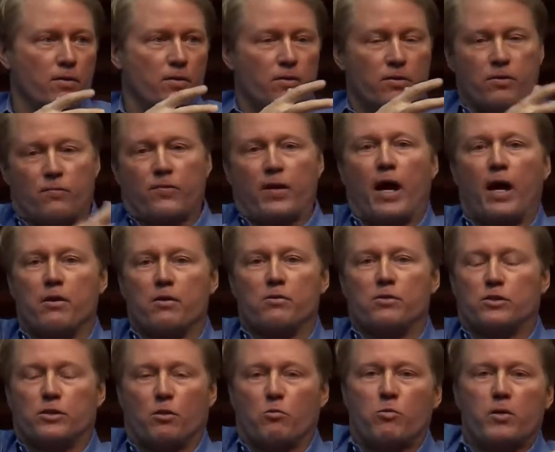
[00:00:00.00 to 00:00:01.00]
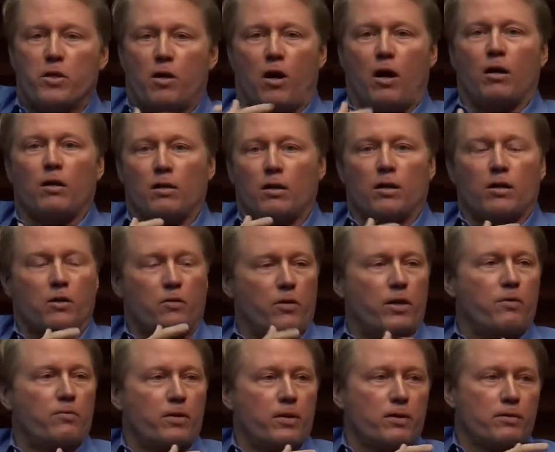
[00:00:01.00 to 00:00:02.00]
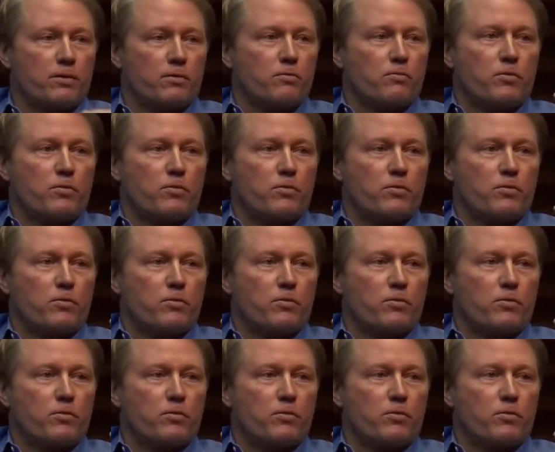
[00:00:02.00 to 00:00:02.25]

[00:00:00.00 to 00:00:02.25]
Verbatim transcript: the values that we all agree with,